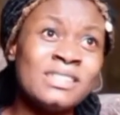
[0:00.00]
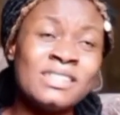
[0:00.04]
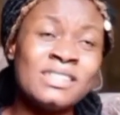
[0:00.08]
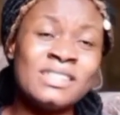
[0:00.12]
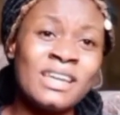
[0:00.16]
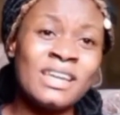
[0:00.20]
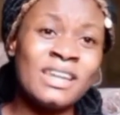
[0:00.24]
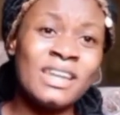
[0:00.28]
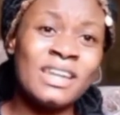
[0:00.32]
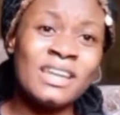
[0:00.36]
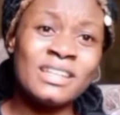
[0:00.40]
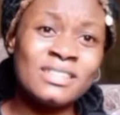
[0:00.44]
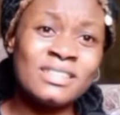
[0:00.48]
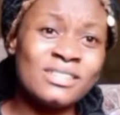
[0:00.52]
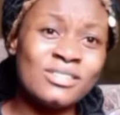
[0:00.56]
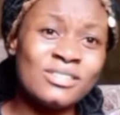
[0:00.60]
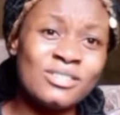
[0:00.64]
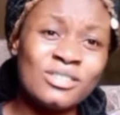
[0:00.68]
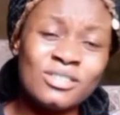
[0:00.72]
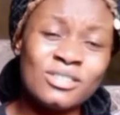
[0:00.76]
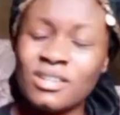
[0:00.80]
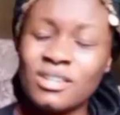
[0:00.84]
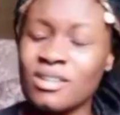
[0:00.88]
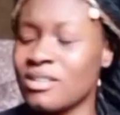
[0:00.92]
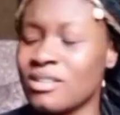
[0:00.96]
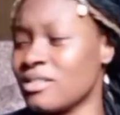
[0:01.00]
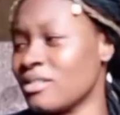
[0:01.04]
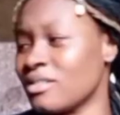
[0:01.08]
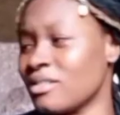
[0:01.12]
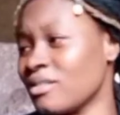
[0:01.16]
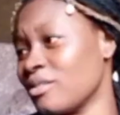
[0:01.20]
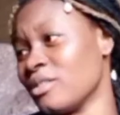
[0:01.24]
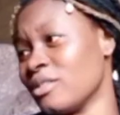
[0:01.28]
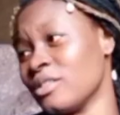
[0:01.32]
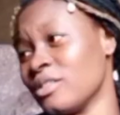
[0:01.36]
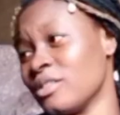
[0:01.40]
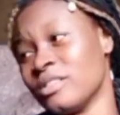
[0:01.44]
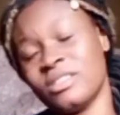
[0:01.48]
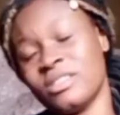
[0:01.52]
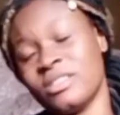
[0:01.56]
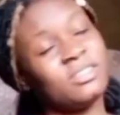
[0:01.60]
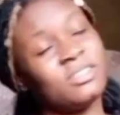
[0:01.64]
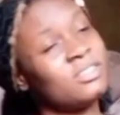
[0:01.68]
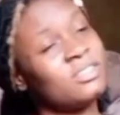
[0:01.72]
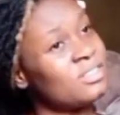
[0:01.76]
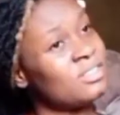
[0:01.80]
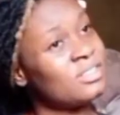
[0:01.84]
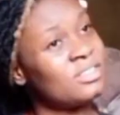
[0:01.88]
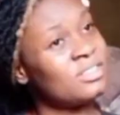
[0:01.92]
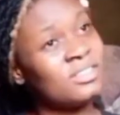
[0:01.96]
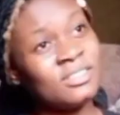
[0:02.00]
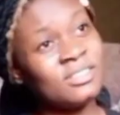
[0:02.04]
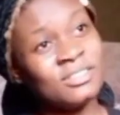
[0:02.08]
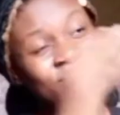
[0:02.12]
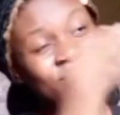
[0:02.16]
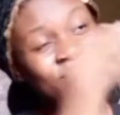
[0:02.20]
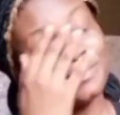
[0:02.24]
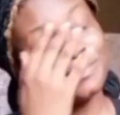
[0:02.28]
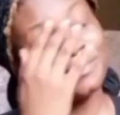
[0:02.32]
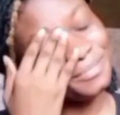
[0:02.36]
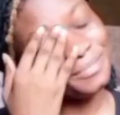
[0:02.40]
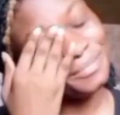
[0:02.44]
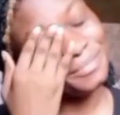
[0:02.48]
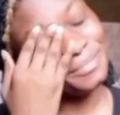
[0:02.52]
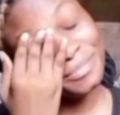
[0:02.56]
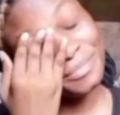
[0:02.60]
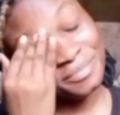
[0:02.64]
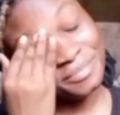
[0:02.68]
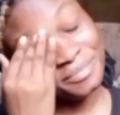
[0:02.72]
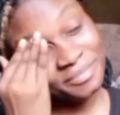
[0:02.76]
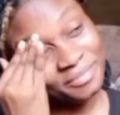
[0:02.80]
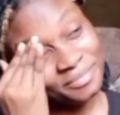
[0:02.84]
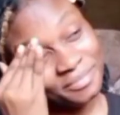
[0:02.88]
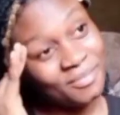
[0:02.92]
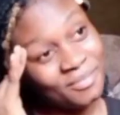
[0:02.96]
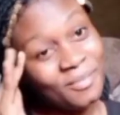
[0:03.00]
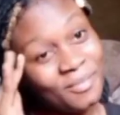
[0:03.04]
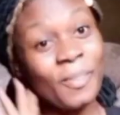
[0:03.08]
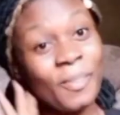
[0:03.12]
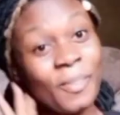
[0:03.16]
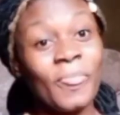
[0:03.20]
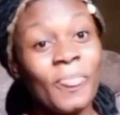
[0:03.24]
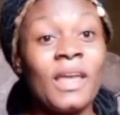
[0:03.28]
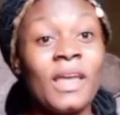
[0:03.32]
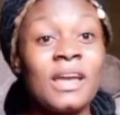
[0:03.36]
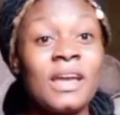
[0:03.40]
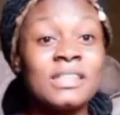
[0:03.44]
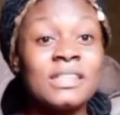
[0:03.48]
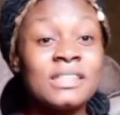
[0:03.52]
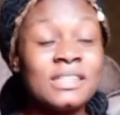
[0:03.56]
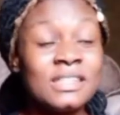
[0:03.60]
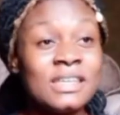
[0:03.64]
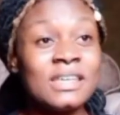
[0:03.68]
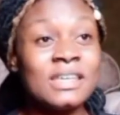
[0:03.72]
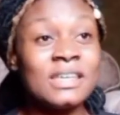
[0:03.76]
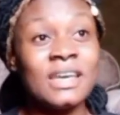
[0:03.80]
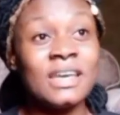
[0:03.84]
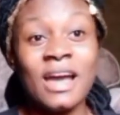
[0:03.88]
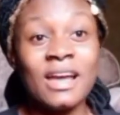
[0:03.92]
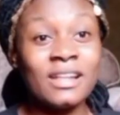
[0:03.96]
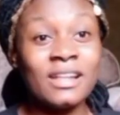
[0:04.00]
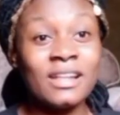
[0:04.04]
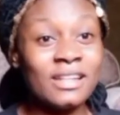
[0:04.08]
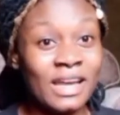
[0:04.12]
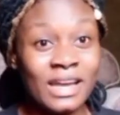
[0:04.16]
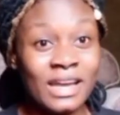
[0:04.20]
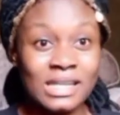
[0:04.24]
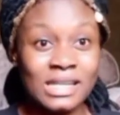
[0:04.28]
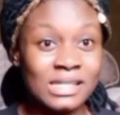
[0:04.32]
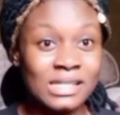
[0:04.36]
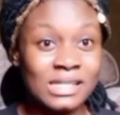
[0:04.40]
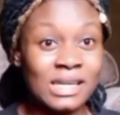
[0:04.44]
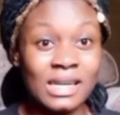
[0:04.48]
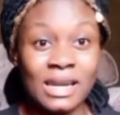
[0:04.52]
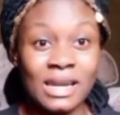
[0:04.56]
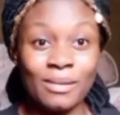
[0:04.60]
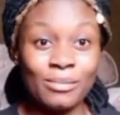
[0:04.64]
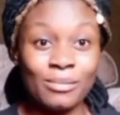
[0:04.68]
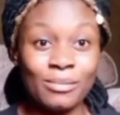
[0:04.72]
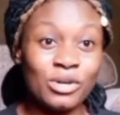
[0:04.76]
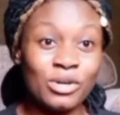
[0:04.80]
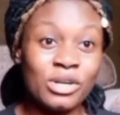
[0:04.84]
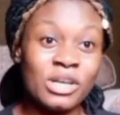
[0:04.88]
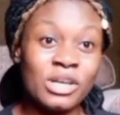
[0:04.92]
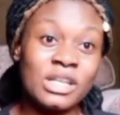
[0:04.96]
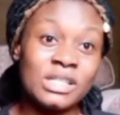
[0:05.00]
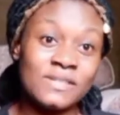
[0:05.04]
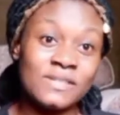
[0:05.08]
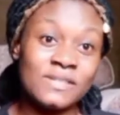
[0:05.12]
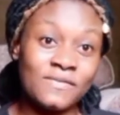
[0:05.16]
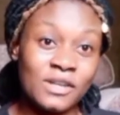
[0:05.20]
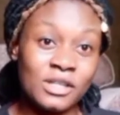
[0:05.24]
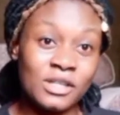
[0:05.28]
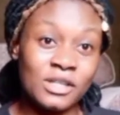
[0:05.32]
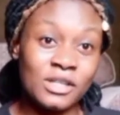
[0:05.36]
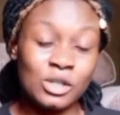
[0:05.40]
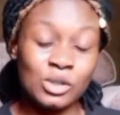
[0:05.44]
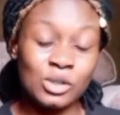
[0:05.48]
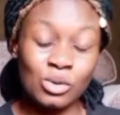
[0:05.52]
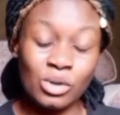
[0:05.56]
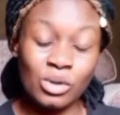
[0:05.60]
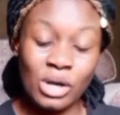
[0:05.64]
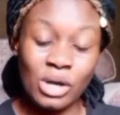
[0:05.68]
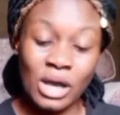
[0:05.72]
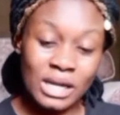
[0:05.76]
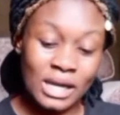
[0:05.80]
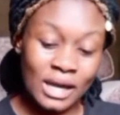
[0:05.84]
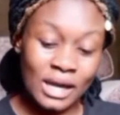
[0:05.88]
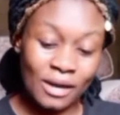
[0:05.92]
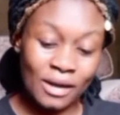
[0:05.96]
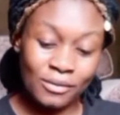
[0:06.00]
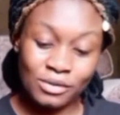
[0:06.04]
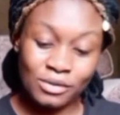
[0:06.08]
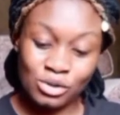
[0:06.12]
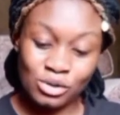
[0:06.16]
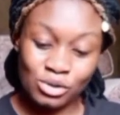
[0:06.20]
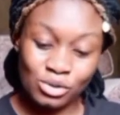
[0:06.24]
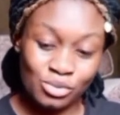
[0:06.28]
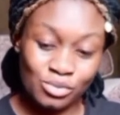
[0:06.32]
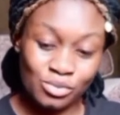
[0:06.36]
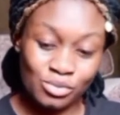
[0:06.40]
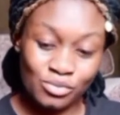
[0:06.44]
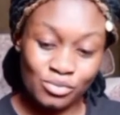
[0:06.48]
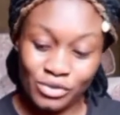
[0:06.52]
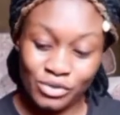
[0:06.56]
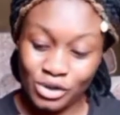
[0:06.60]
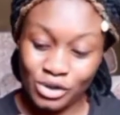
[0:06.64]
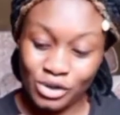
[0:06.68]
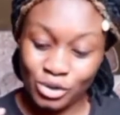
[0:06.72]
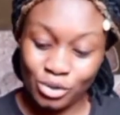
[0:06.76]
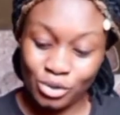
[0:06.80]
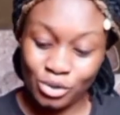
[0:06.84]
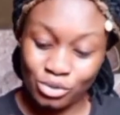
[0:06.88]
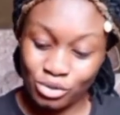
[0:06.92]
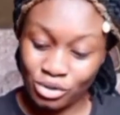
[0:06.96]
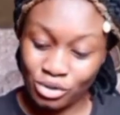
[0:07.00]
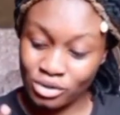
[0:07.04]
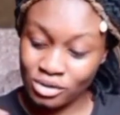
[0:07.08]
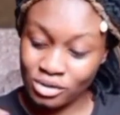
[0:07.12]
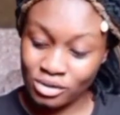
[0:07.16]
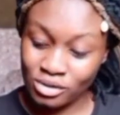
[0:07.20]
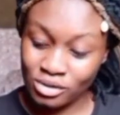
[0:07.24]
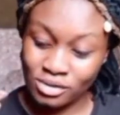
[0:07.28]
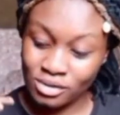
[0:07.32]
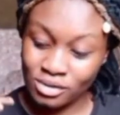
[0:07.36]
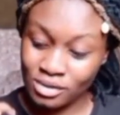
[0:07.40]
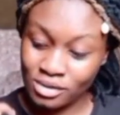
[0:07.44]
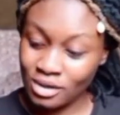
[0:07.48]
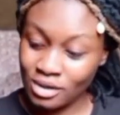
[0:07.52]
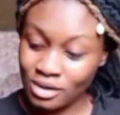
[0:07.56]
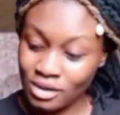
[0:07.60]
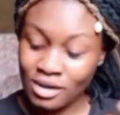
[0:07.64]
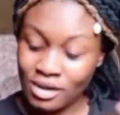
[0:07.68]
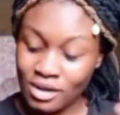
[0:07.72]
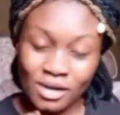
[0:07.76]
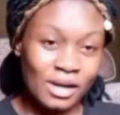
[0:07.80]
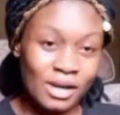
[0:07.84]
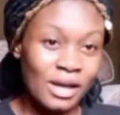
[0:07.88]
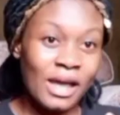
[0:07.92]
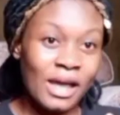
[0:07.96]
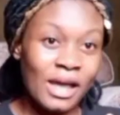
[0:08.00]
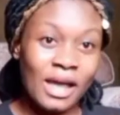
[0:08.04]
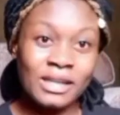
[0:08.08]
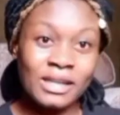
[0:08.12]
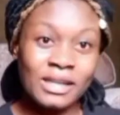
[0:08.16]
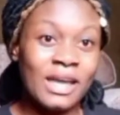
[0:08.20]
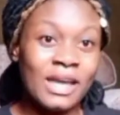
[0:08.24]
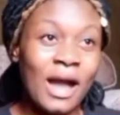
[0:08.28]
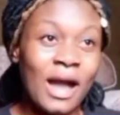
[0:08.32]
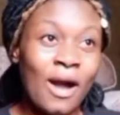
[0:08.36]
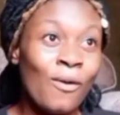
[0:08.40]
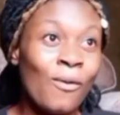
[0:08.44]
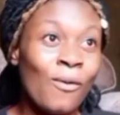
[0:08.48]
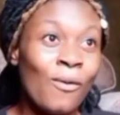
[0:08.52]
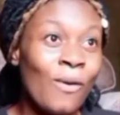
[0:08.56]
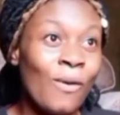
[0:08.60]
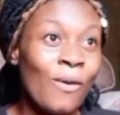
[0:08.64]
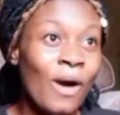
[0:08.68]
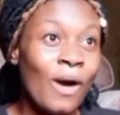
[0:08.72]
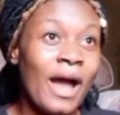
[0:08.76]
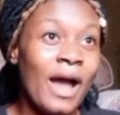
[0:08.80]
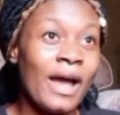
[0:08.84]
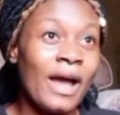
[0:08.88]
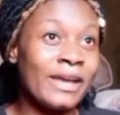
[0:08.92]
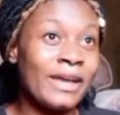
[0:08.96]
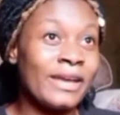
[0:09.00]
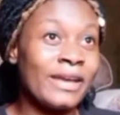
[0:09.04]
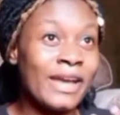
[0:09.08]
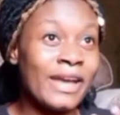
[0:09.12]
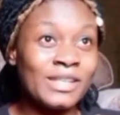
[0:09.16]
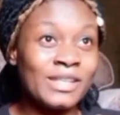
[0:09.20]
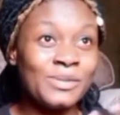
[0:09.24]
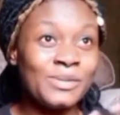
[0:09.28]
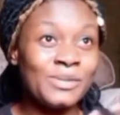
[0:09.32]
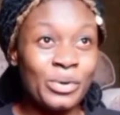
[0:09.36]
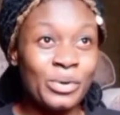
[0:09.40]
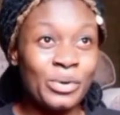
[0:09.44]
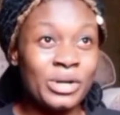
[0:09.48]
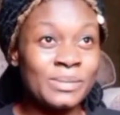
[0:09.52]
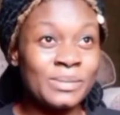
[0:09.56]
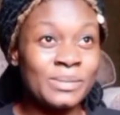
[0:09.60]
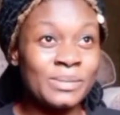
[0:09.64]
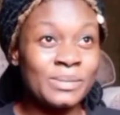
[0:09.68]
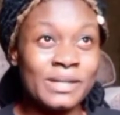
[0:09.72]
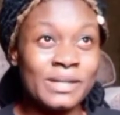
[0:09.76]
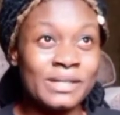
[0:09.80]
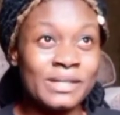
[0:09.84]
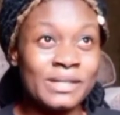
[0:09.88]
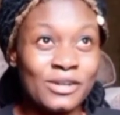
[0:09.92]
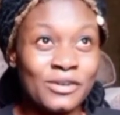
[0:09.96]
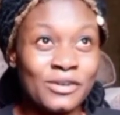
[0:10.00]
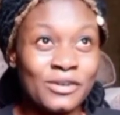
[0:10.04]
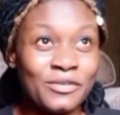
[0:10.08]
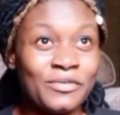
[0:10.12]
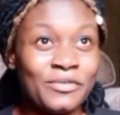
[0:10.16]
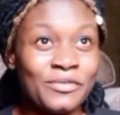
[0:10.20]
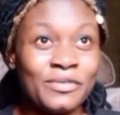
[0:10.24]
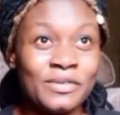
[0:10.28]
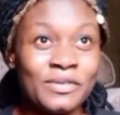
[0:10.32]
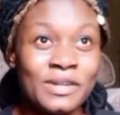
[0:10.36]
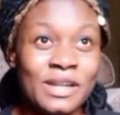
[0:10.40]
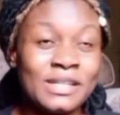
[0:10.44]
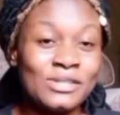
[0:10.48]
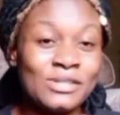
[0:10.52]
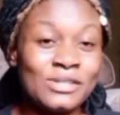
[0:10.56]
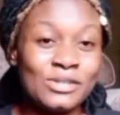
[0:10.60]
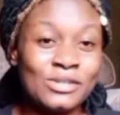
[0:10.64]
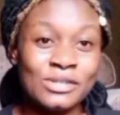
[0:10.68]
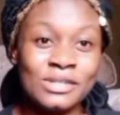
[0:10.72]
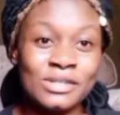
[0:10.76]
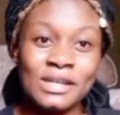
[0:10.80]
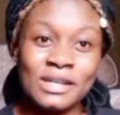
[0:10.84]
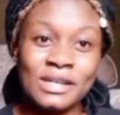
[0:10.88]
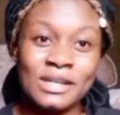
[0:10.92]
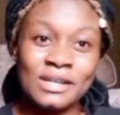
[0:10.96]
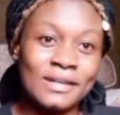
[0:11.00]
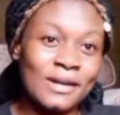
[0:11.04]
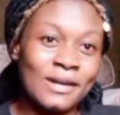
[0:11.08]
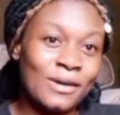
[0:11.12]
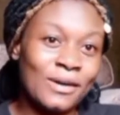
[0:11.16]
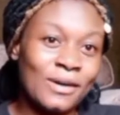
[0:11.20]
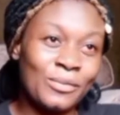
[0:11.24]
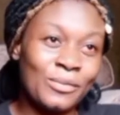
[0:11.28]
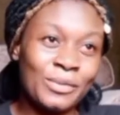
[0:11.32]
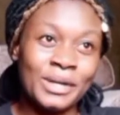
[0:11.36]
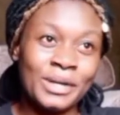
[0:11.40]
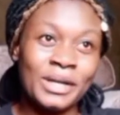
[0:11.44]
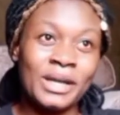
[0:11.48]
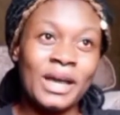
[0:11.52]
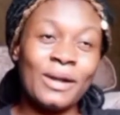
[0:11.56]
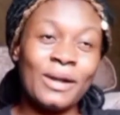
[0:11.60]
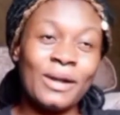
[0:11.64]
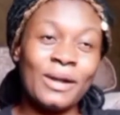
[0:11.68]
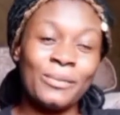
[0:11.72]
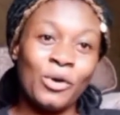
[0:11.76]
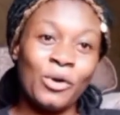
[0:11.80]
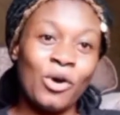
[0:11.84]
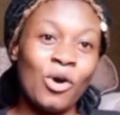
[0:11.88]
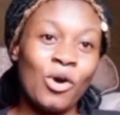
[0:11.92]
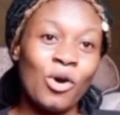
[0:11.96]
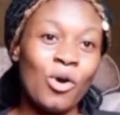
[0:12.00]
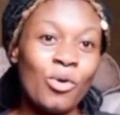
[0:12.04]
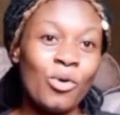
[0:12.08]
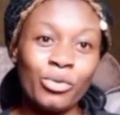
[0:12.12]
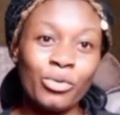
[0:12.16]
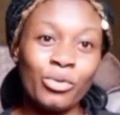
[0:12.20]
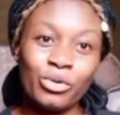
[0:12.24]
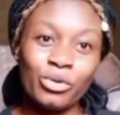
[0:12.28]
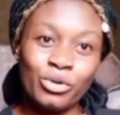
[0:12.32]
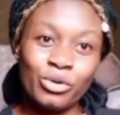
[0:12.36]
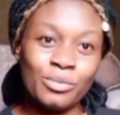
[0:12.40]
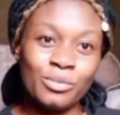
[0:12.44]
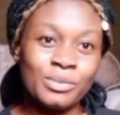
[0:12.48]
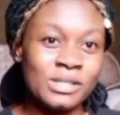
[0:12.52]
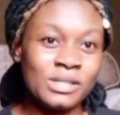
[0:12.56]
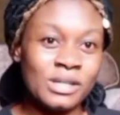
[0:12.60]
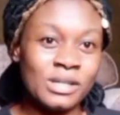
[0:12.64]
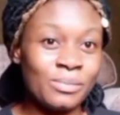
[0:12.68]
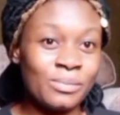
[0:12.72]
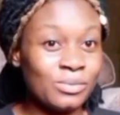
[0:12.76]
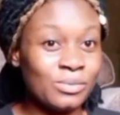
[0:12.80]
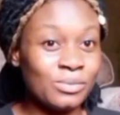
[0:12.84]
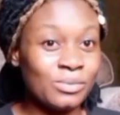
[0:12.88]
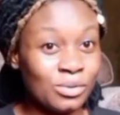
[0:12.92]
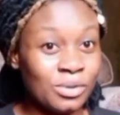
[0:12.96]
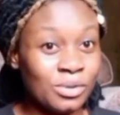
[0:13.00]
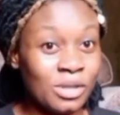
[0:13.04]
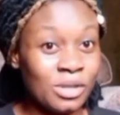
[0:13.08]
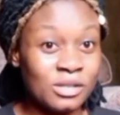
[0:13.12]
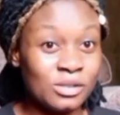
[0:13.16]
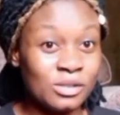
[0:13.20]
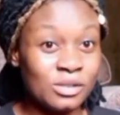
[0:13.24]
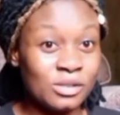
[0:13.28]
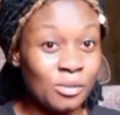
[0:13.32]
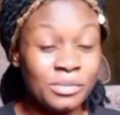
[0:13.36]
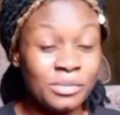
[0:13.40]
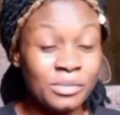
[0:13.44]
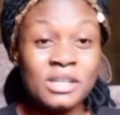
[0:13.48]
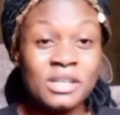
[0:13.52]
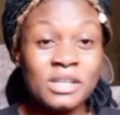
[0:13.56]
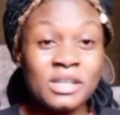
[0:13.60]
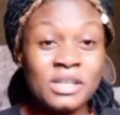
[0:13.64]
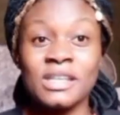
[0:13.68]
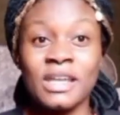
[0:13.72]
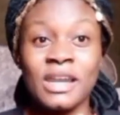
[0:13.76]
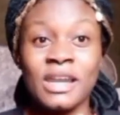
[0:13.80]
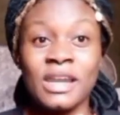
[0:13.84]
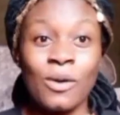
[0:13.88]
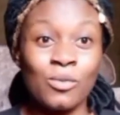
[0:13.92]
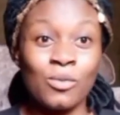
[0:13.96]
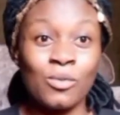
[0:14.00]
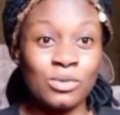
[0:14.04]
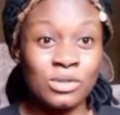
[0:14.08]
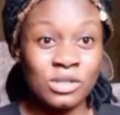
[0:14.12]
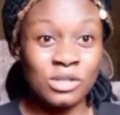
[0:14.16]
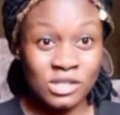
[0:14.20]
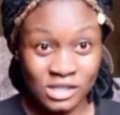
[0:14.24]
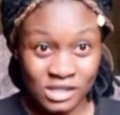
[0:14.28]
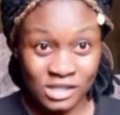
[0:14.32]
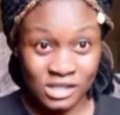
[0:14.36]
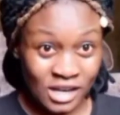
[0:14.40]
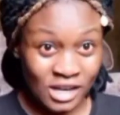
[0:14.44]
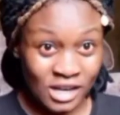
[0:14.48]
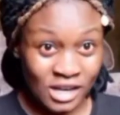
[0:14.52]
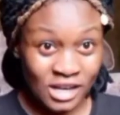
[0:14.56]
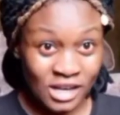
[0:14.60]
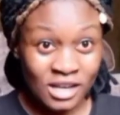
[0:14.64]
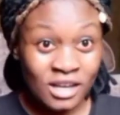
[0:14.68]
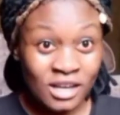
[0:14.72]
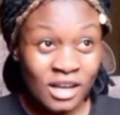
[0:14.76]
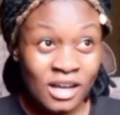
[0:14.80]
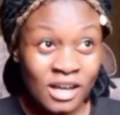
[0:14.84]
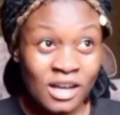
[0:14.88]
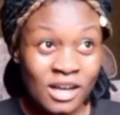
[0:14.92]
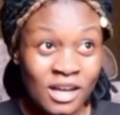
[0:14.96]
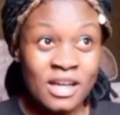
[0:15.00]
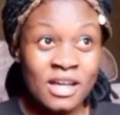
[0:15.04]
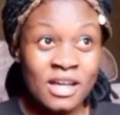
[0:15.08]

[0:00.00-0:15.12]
decided to do. Oh, God. See, like I said, I'm not here to vent. So, anyhow, this video, just anyhow, I express myself. Let's just take it that way. And we're all grown ups here, so there are some things that I will say